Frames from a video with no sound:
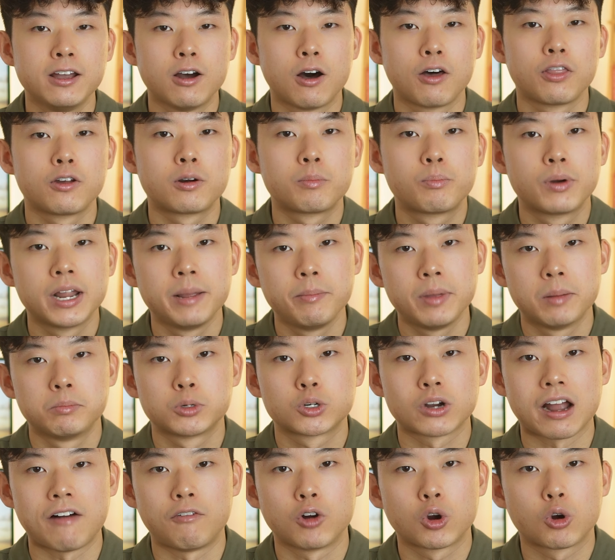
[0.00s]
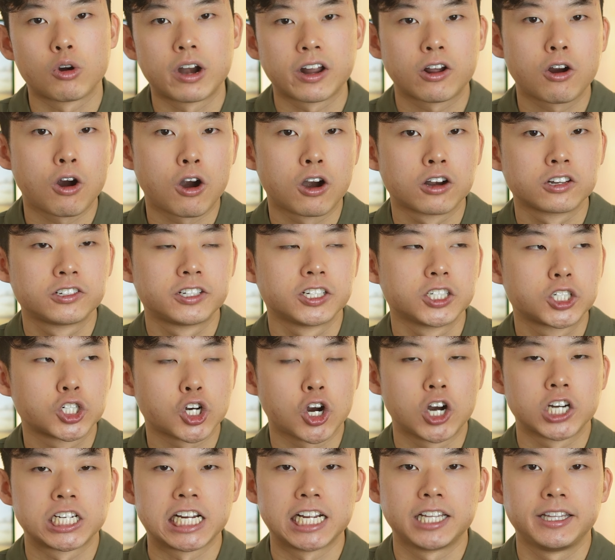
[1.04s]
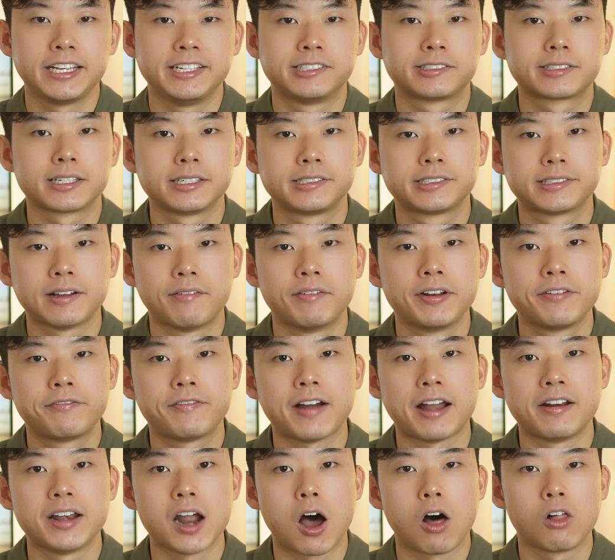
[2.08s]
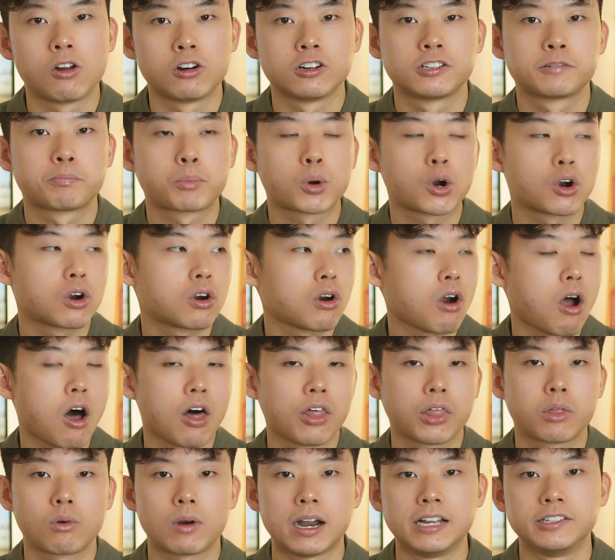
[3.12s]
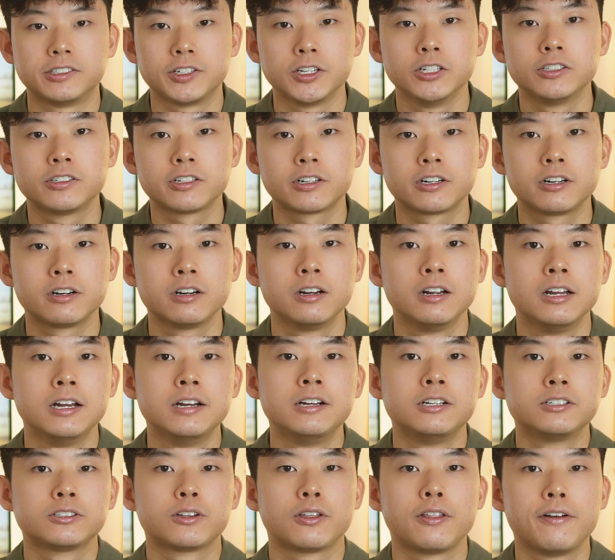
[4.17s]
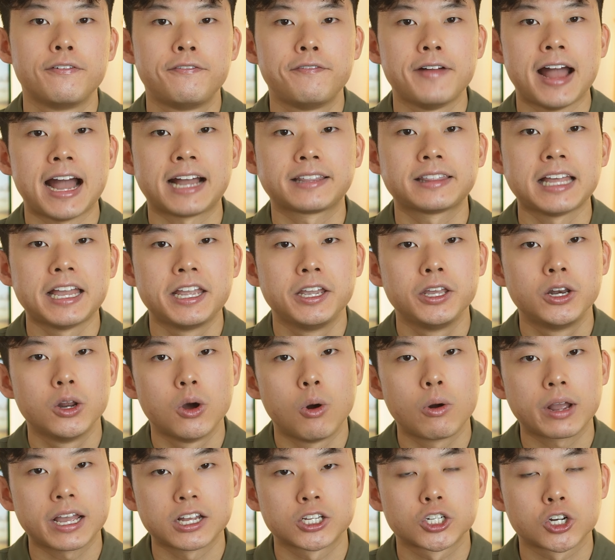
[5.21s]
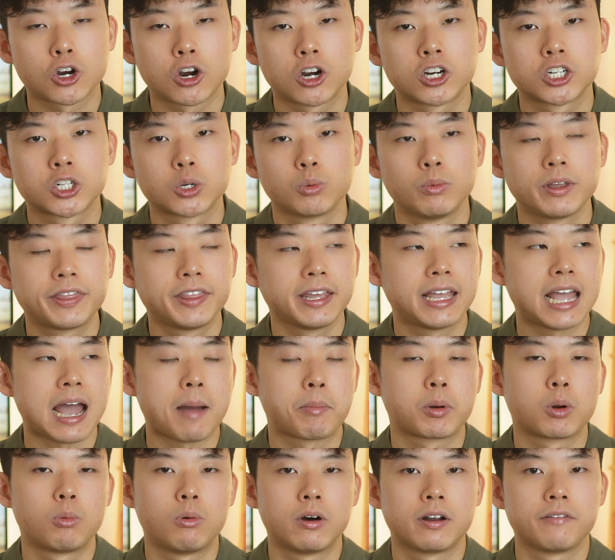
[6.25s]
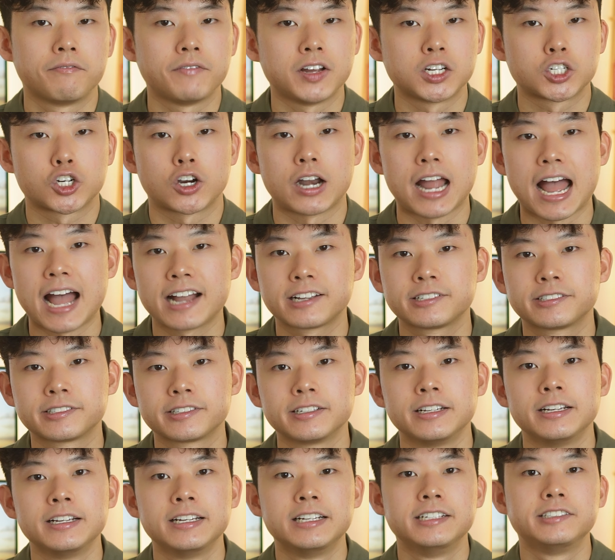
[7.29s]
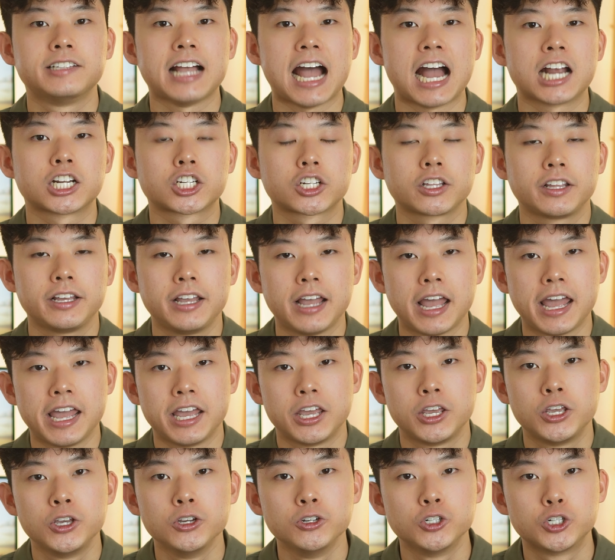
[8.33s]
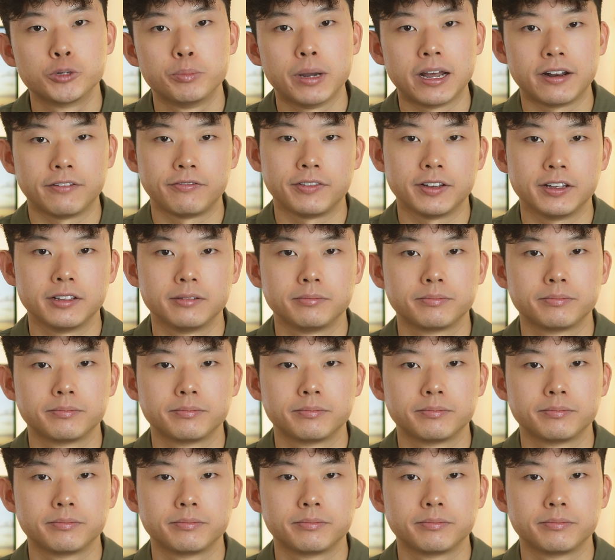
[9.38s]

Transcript: other premium travel credit cards charge at least $75 per authorized user, so the fact that you don't get charged with the Capital One Venture X is actually a huge benefit.